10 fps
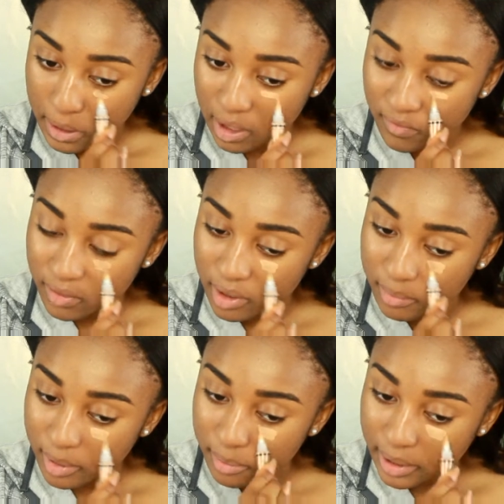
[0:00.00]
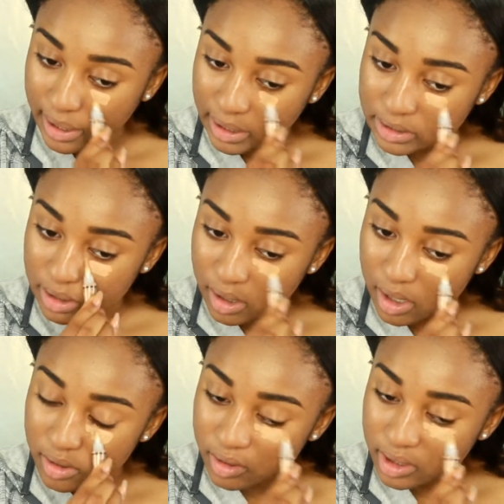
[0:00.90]
cover up my bag
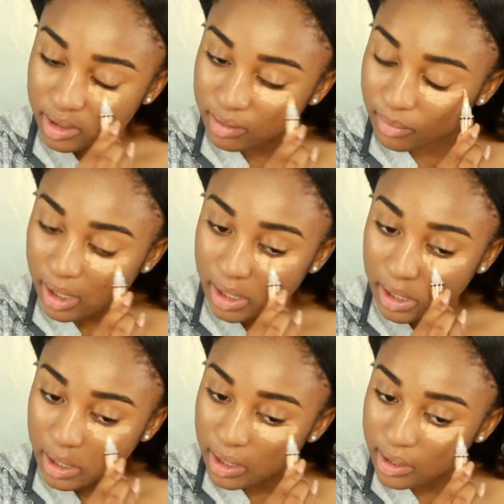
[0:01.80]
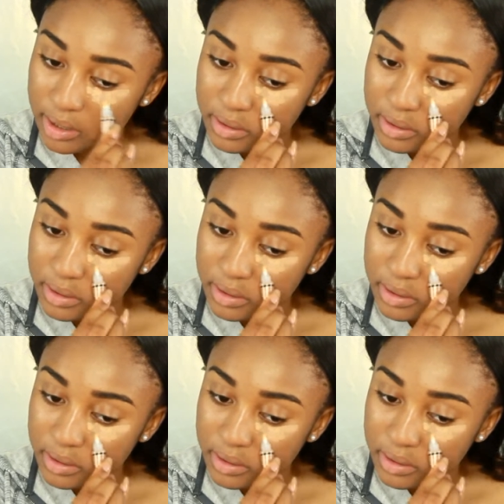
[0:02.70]
underneath my eyes.